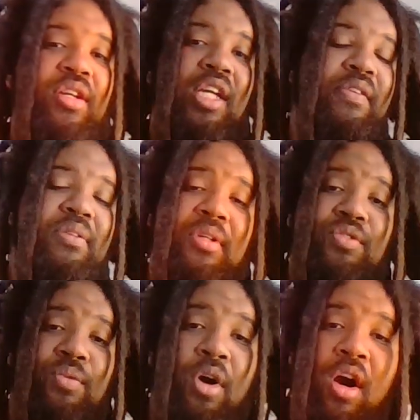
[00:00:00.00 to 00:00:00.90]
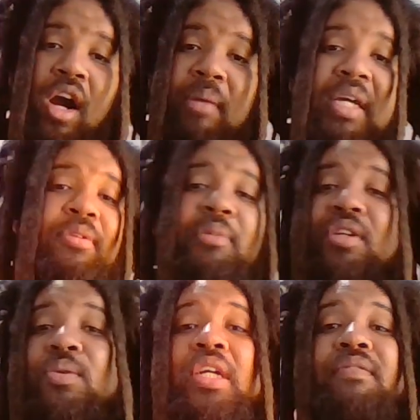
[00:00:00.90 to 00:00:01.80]
Even if something's wrong, maybe we've been
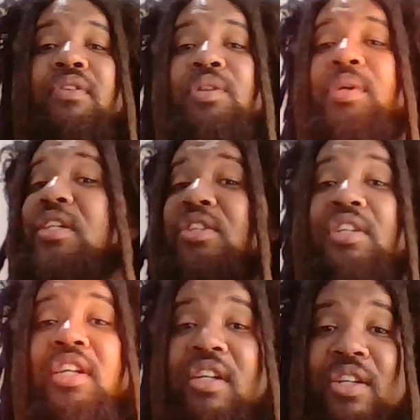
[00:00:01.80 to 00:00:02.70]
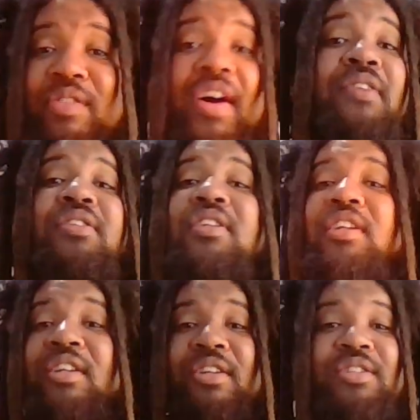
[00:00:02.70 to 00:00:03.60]
doing it for 300 years, 500
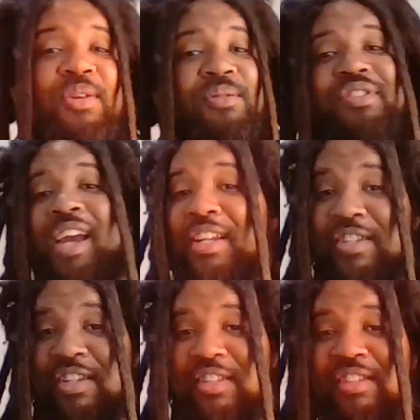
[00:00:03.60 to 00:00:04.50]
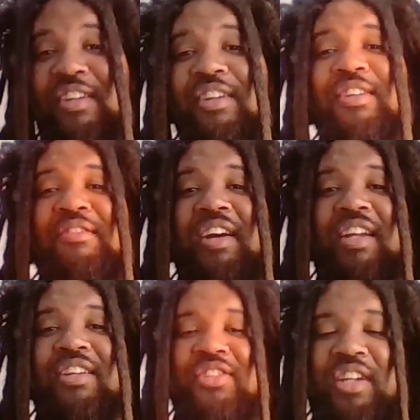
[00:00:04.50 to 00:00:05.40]
years, don't change it, right?
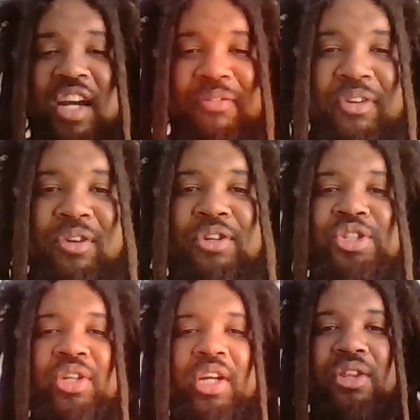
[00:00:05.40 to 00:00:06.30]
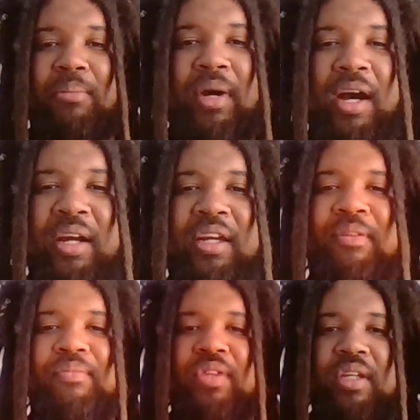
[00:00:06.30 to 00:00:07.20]
There's a kind of inertia in the body,
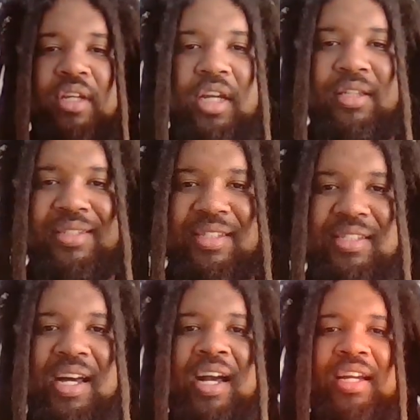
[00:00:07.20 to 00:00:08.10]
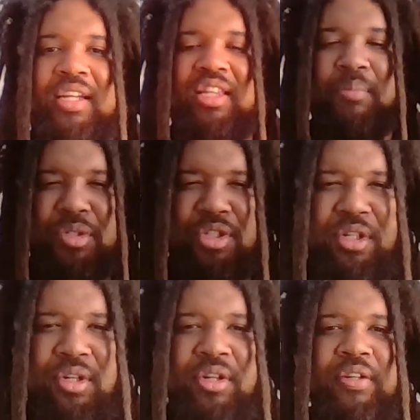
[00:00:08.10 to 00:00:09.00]
in the society, in the
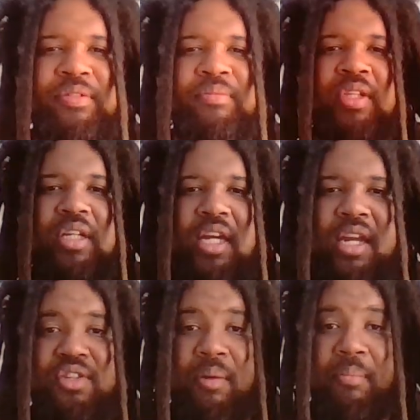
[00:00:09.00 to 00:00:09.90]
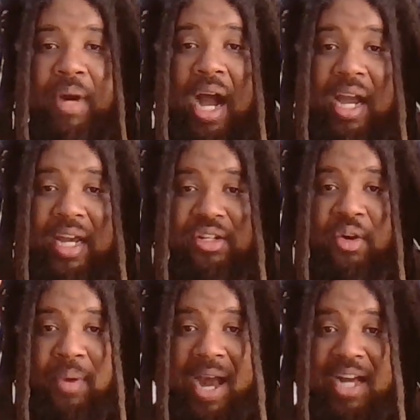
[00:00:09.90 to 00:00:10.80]
material. And it's our mind, our
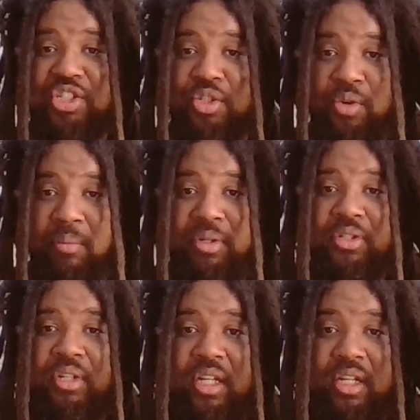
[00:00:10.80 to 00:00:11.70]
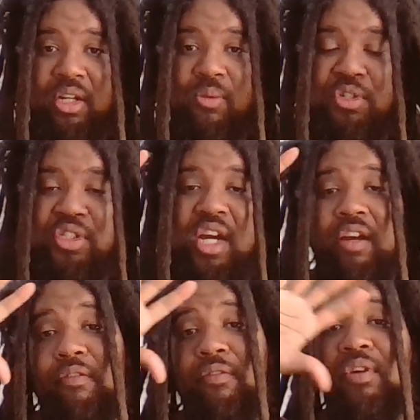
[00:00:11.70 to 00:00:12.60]
rational ability, which is kind
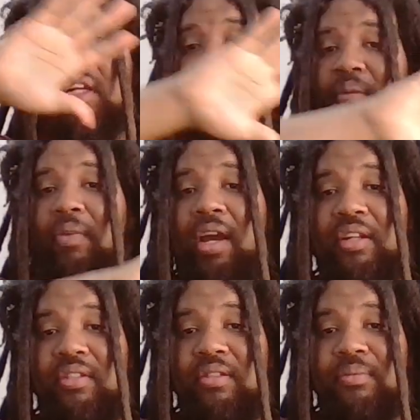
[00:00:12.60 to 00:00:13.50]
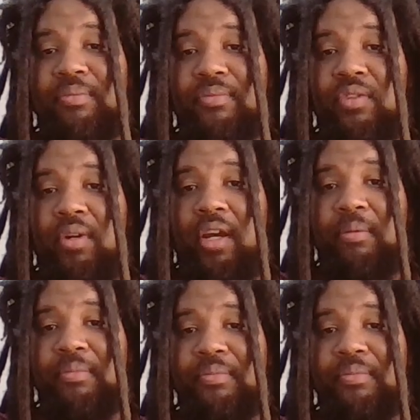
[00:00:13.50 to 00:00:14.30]
of free from that, right?